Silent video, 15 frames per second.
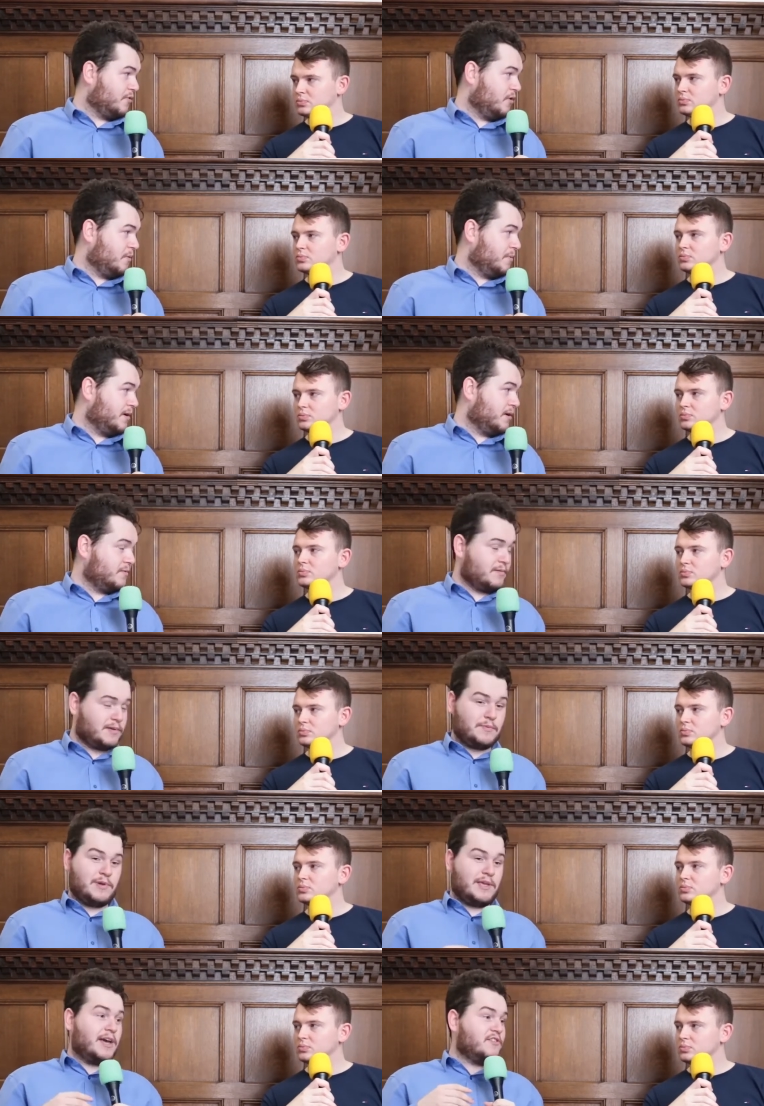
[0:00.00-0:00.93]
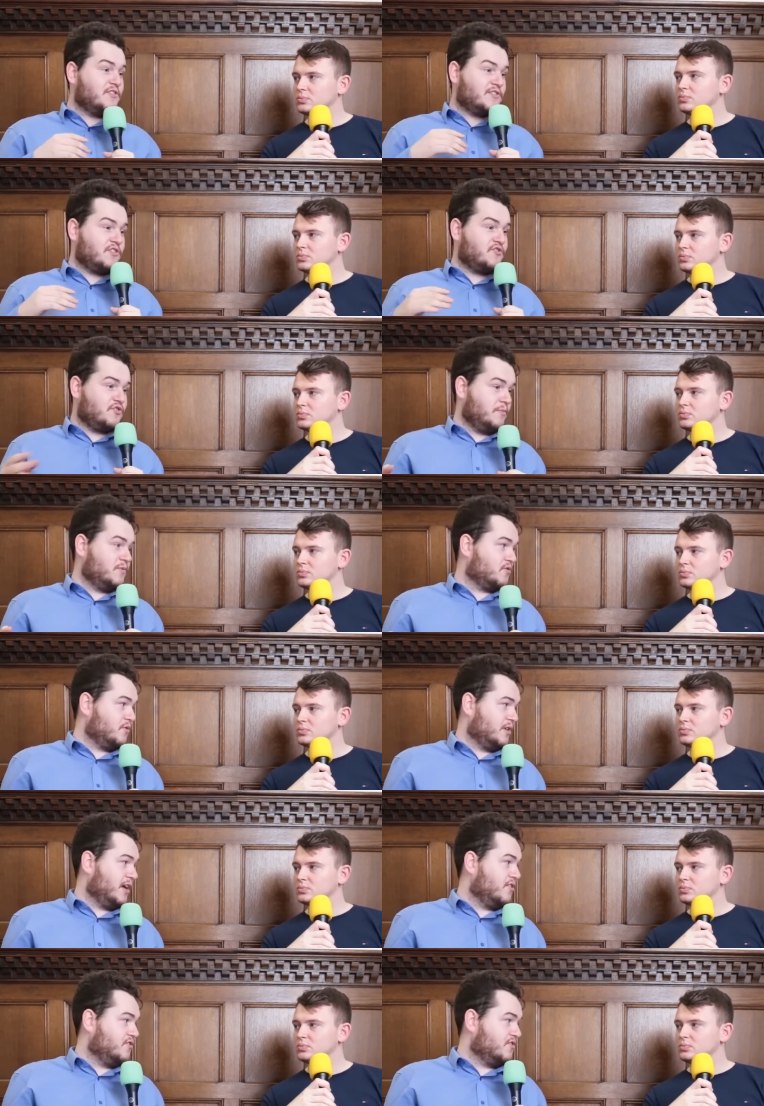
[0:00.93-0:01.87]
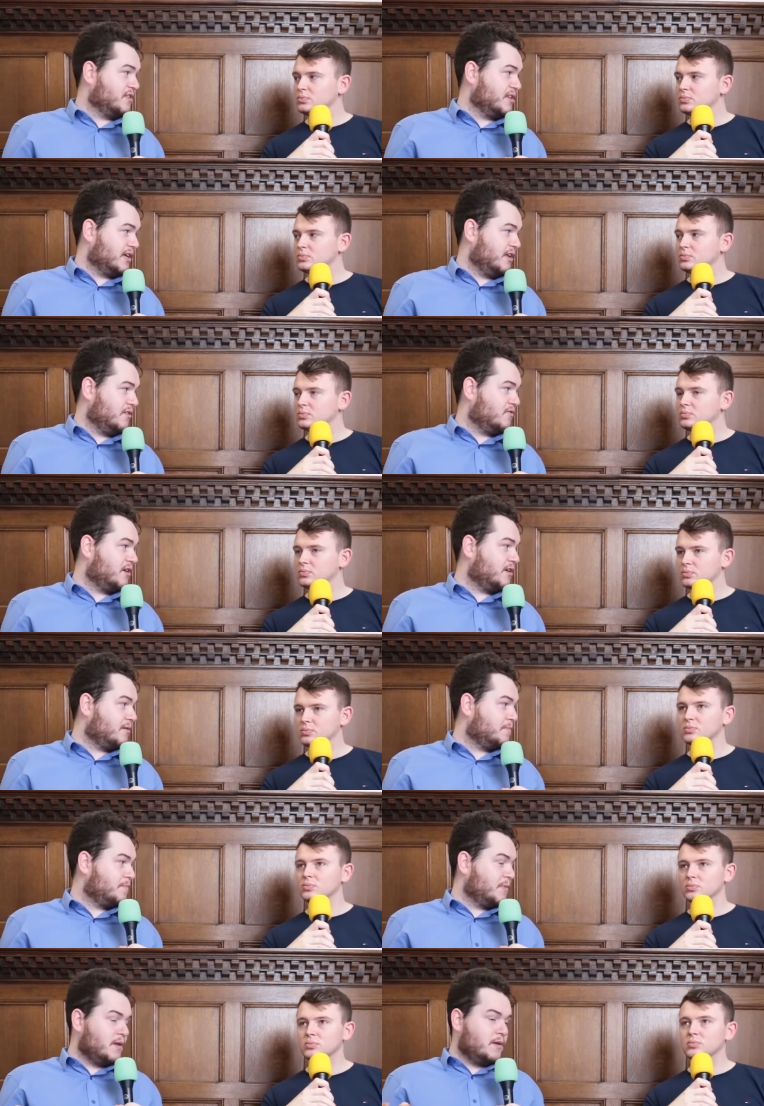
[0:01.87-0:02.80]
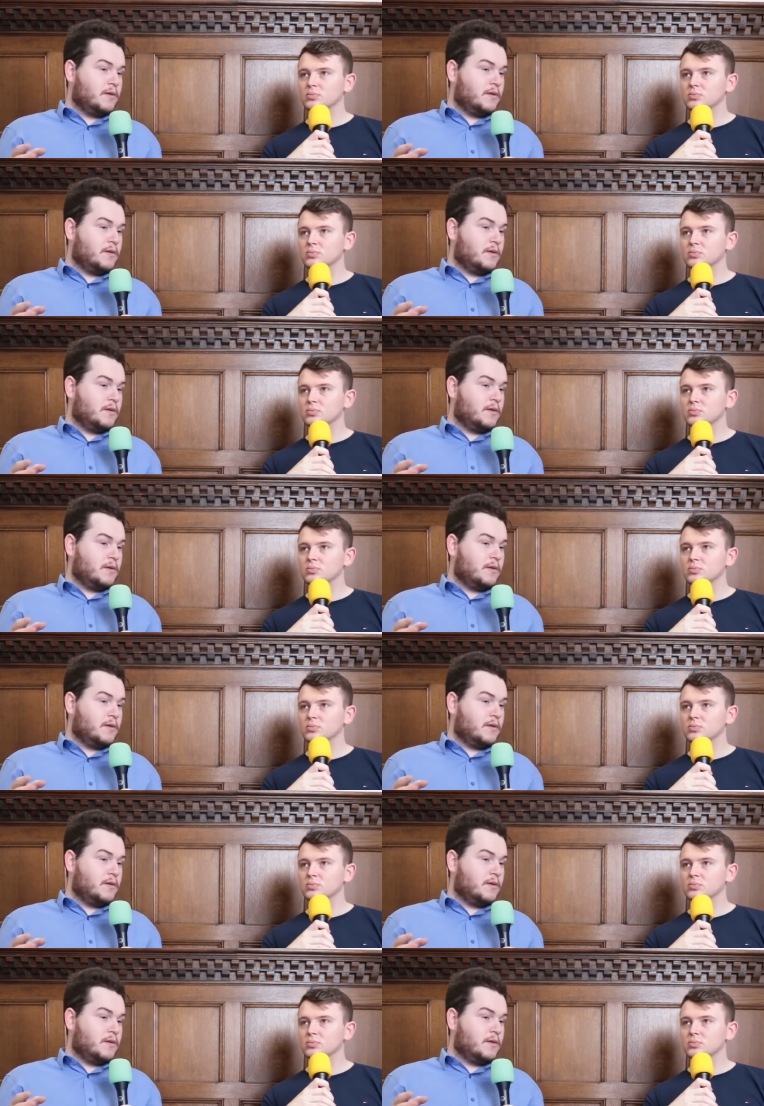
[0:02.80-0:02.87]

Speaker 1: mm-hmm. proper. Mm-hmm. We can't just assume he's going to get injured again, right? Mm-hmm.